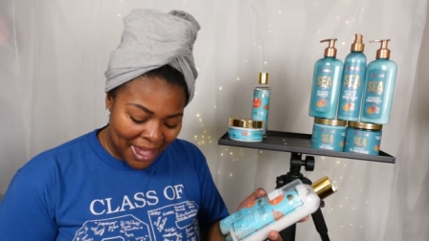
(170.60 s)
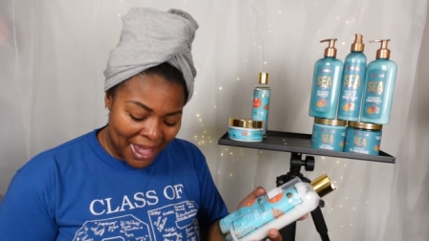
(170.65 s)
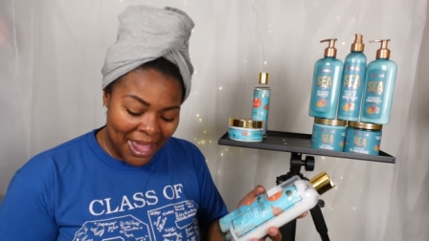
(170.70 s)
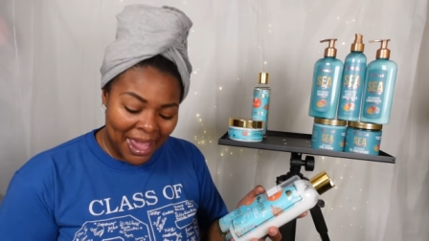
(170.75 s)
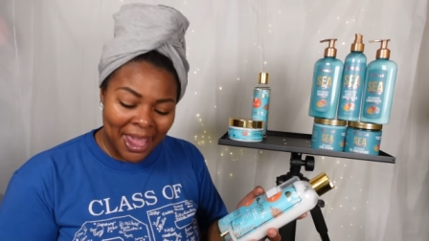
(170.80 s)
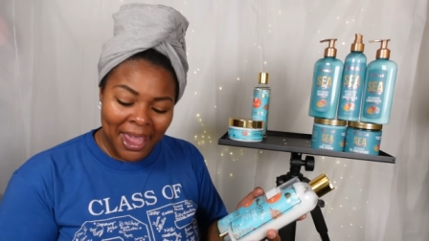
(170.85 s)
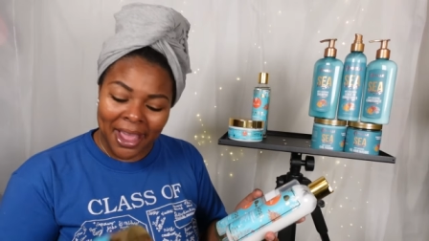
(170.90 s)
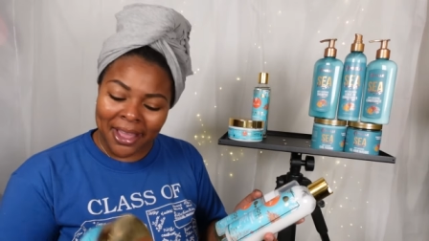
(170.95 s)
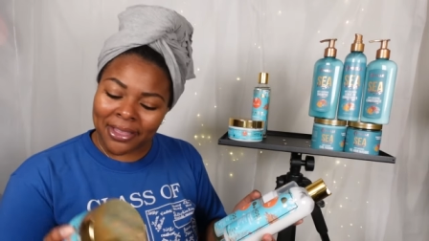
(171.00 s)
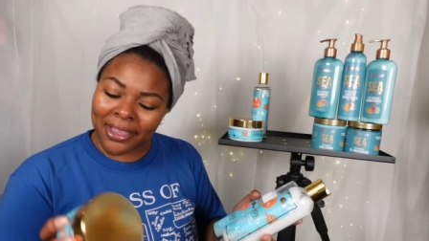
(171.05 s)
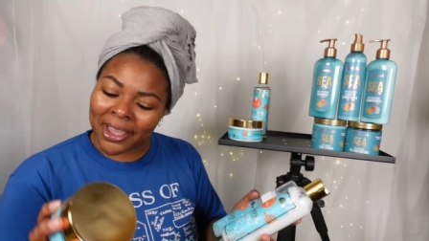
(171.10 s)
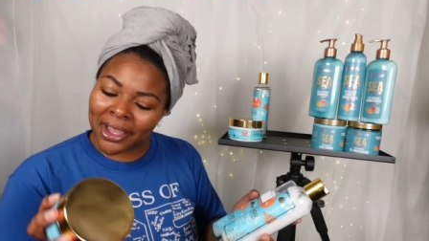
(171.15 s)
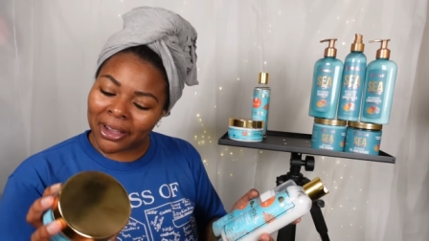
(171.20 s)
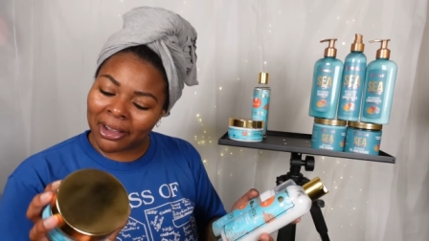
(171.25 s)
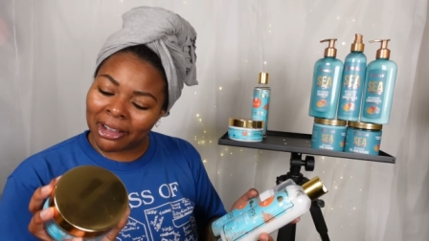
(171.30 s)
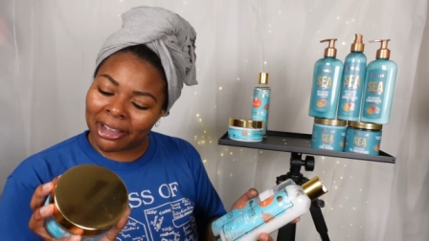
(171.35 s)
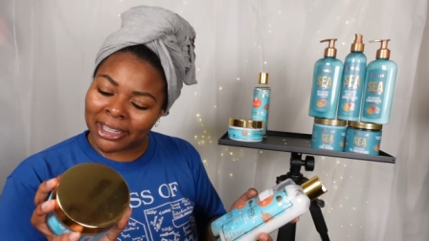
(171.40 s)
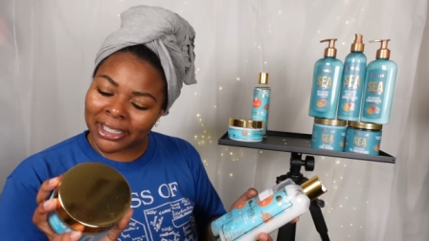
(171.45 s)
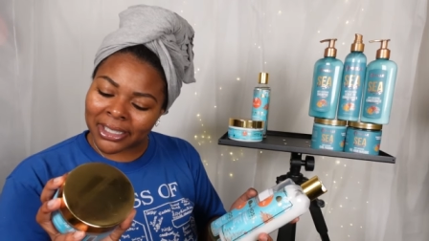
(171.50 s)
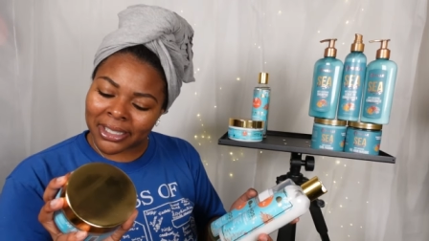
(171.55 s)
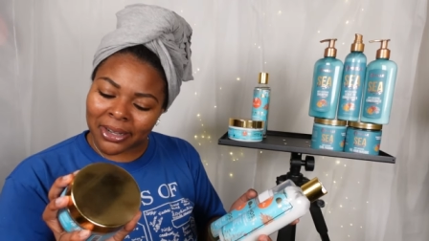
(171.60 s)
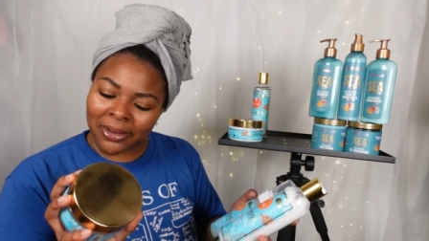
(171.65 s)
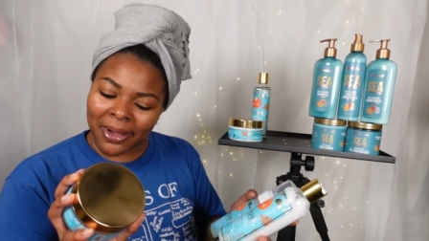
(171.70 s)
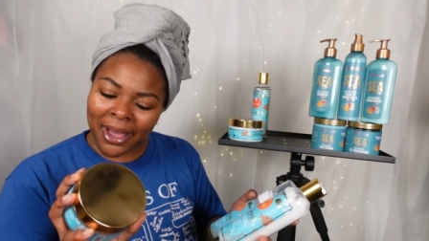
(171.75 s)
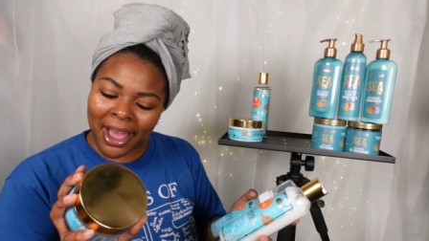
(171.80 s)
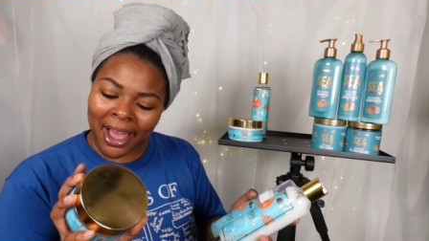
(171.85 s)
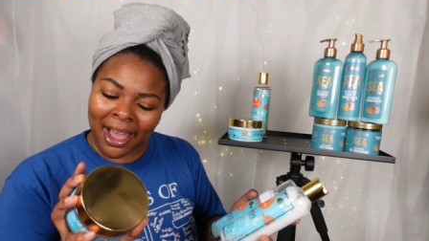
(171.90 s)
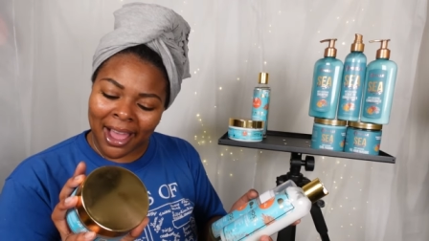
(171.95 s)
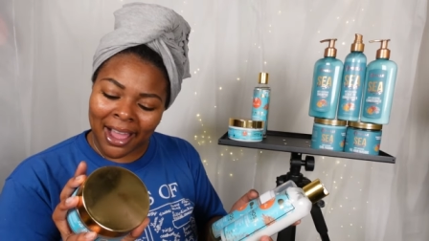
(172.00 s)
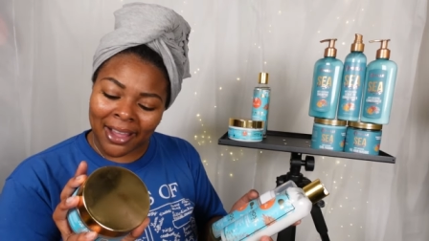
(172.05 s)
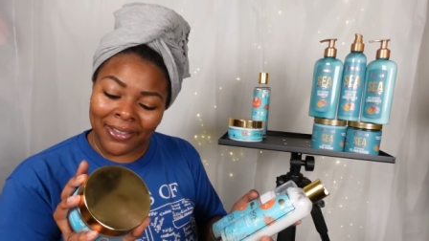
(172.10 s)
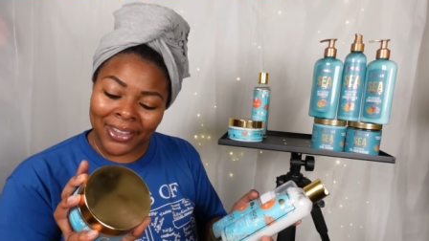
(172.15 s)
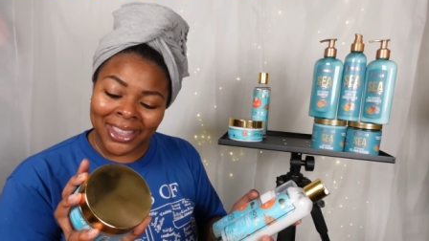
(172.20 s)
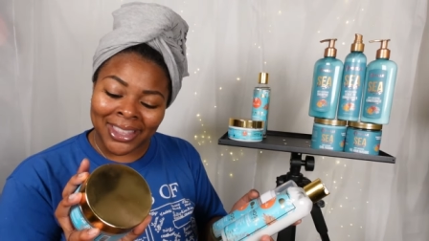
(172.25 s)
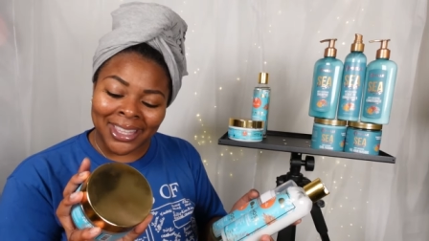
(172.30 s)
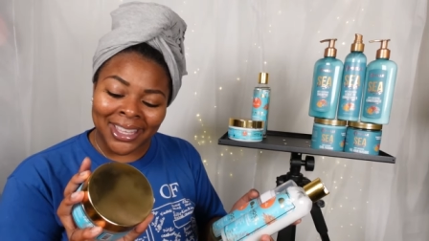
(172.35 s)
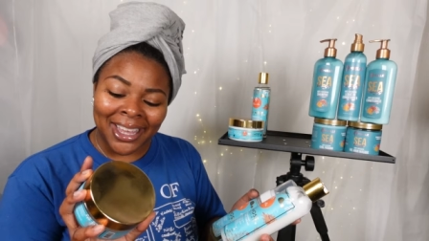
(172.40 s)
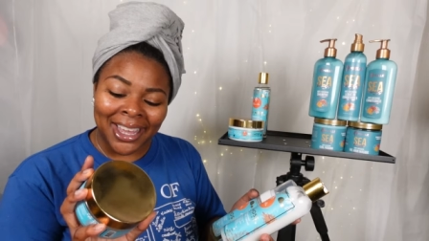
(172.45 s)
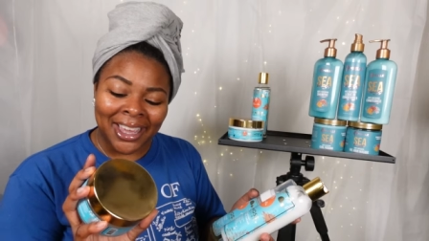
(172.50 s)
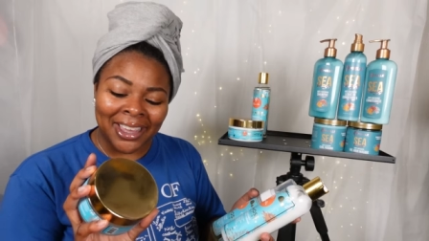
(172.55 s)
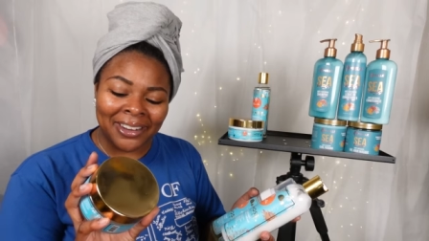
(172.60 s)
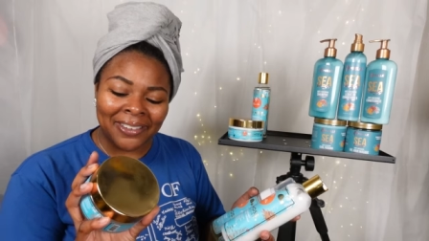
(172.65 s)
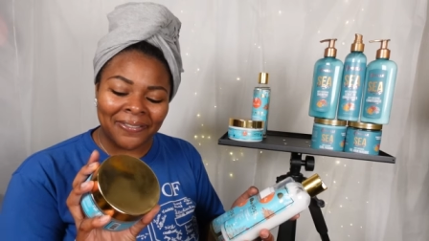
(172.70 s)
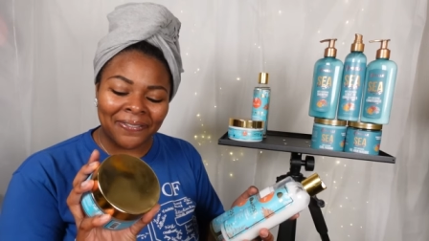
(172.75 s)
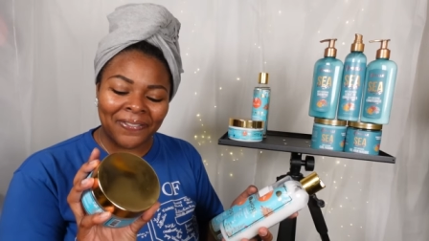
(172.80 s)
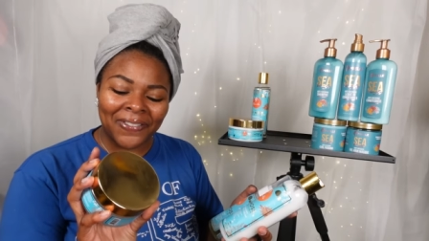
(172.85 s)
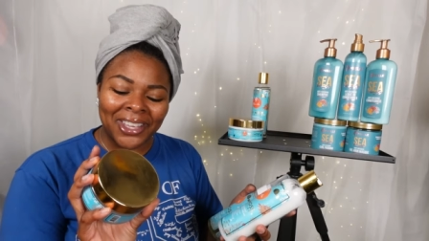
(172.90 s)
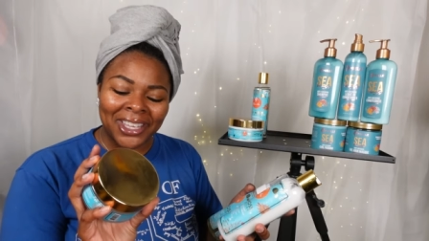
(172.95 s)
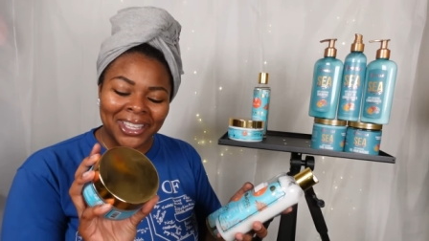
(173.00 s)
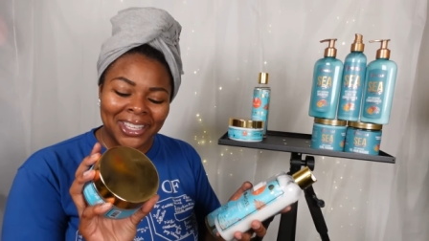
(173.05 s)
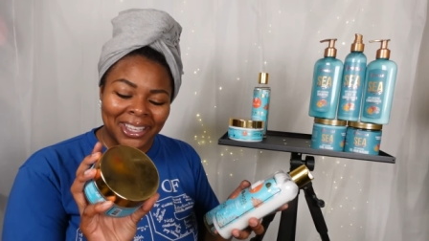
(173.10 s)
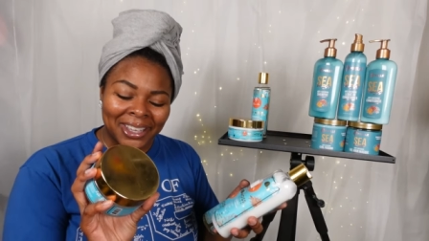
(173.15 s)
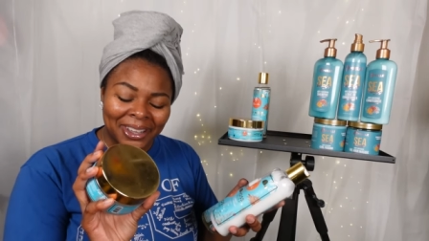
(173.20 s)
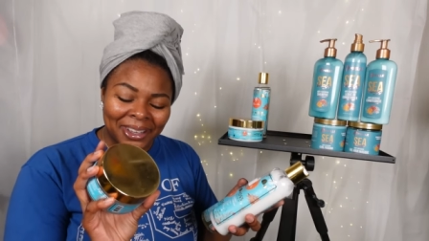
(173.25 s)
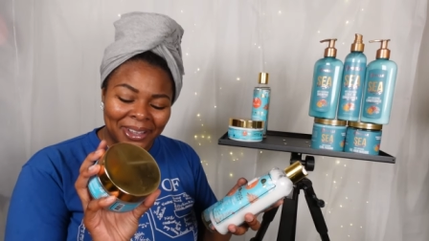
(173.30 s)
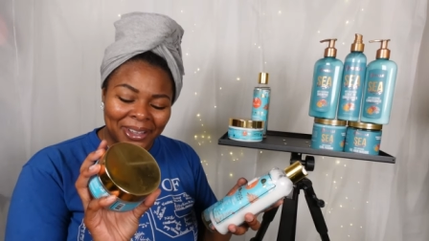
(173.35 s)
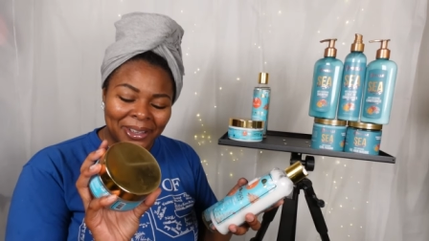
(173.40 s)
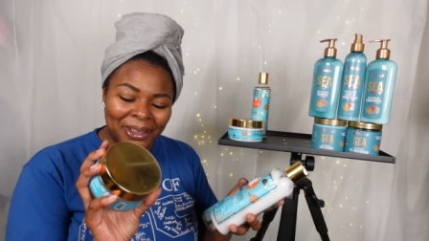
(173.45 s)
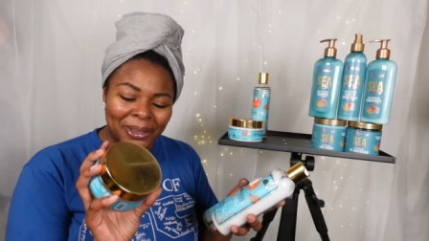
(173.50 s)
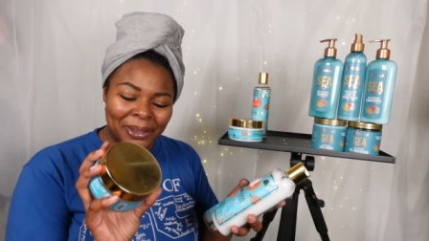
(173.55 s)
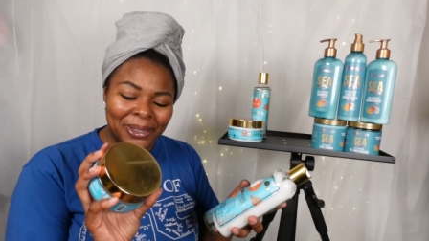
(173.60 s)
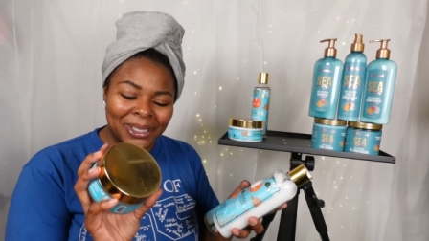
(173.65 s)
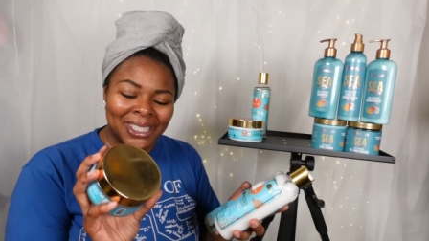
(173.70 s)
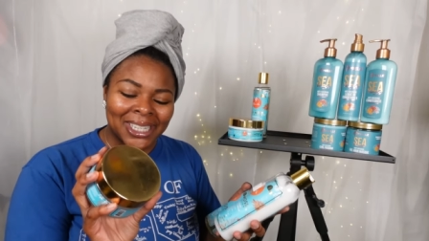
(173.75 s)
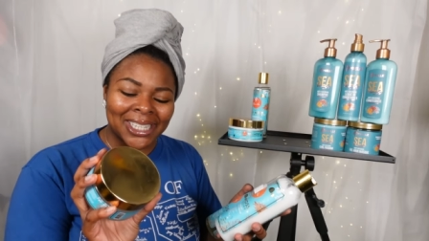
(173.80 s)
And they also have the Infuse.